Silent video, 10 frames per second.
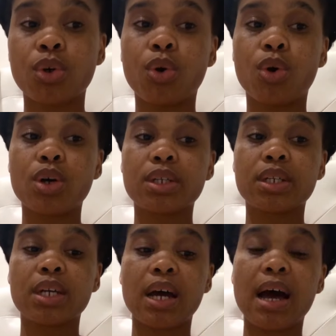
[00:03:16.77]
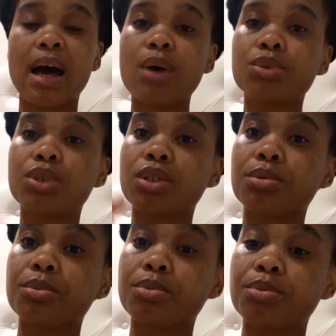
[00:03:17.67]
on how to
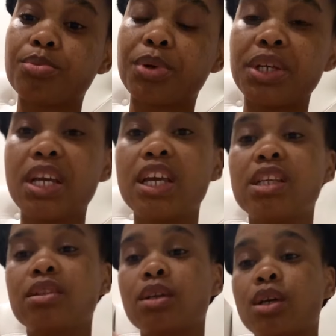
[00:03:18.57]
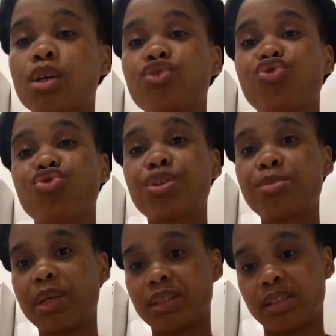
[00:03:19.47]
put in
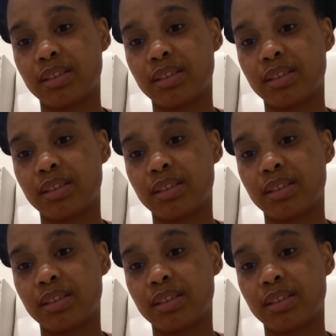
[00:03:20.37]
treatment